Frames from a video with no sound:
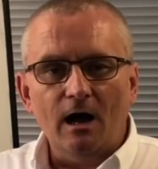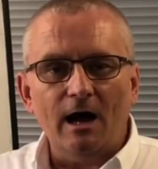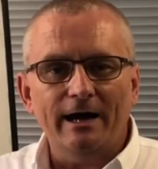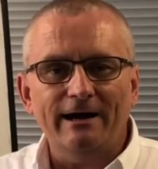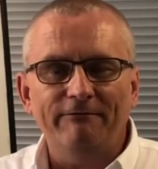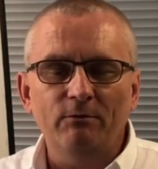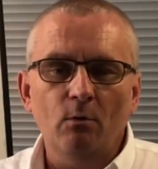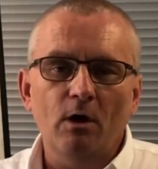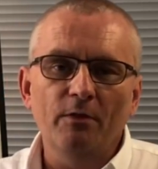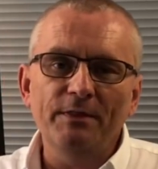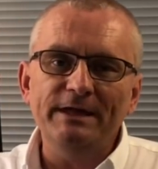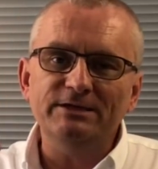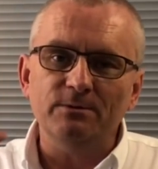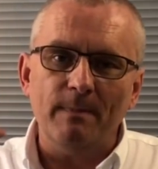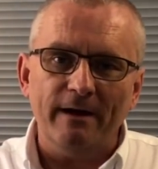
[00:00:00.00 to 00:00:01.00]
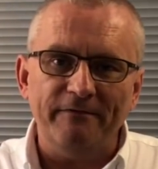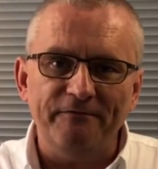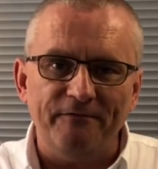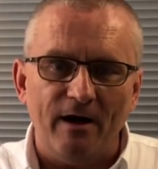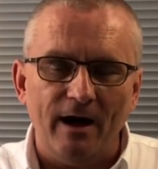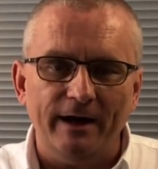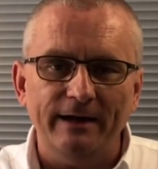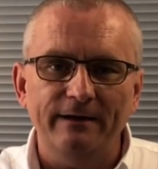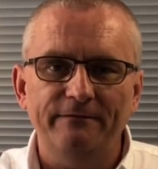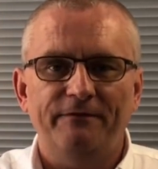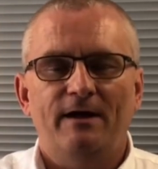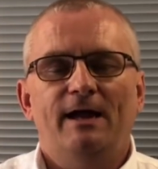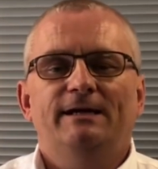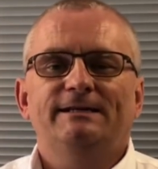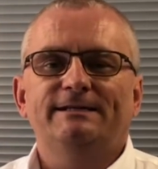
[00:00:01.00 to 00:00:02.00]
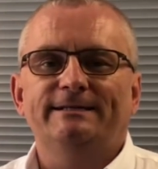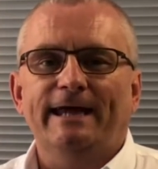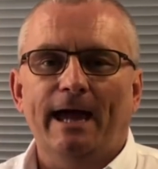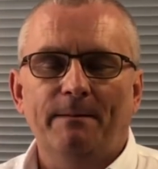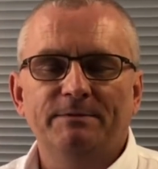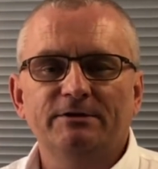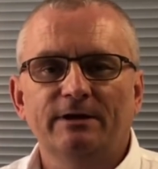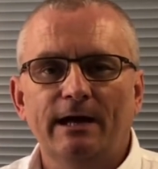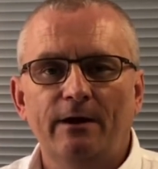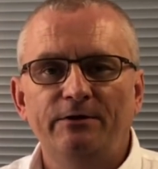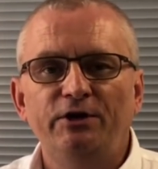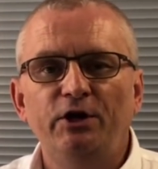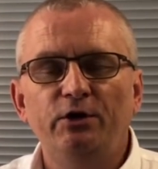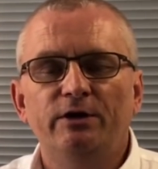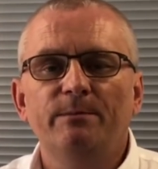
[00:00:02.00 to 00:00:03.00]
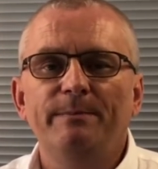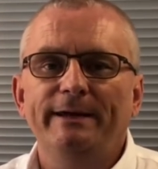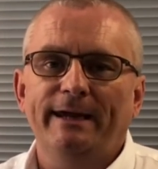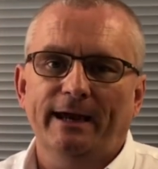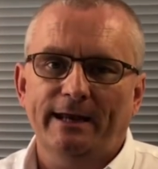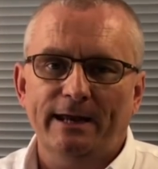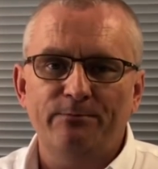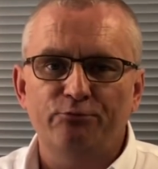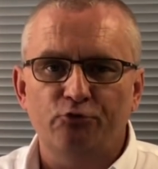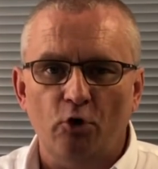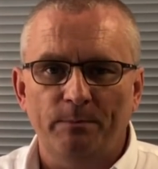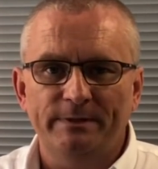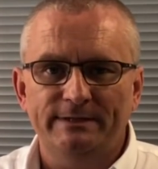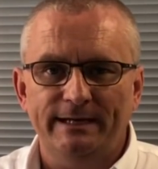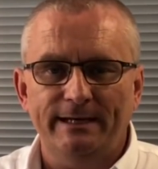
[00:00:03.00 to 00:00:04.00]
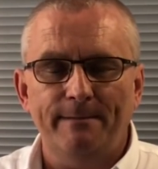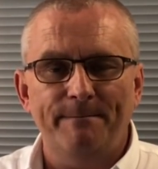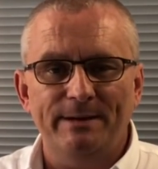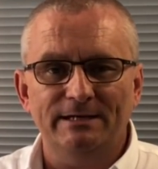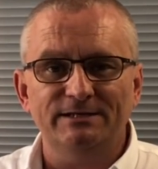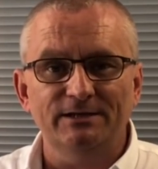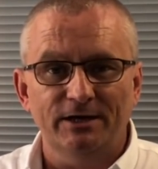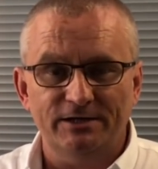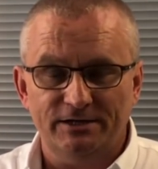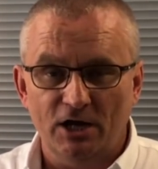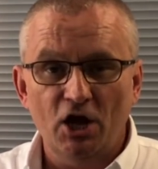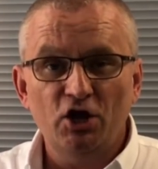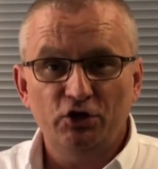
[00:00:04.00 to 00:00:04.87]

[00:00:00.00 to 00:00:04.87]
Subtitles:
Hi everyone, these are my 5 steps on how you can begin a property business